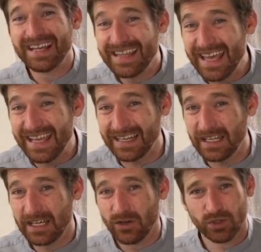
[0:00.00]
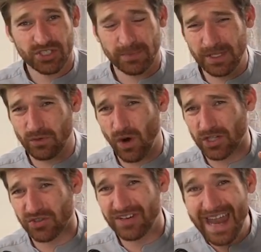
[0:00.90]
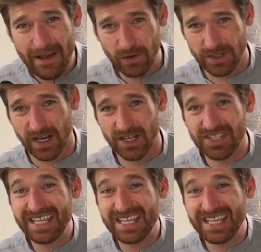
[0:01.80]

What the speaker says: Then, which something Roger never does,